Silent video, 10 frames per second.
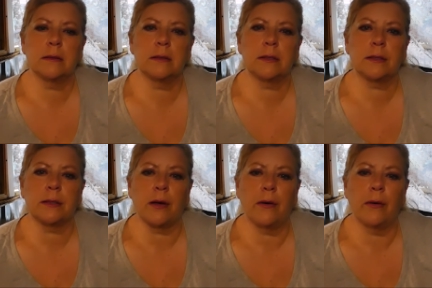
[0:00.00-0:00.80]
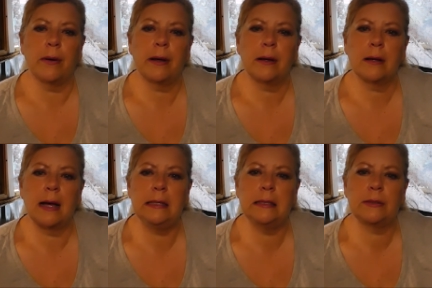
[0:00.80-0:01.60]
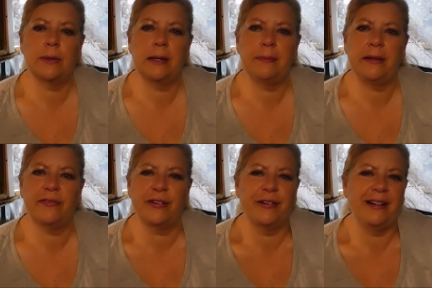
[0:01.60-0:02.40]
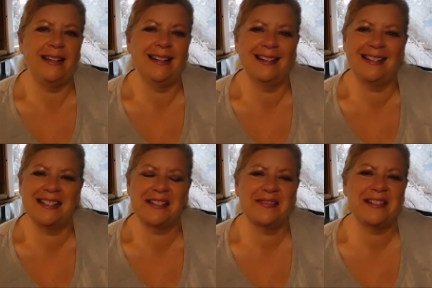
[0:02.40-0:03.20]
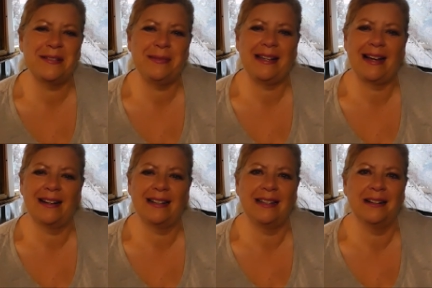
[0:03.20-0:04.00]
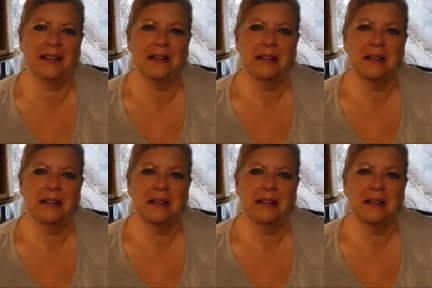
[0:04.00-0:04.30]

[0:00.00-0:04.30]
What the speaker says: So I just want to be free. I just want to be out of here.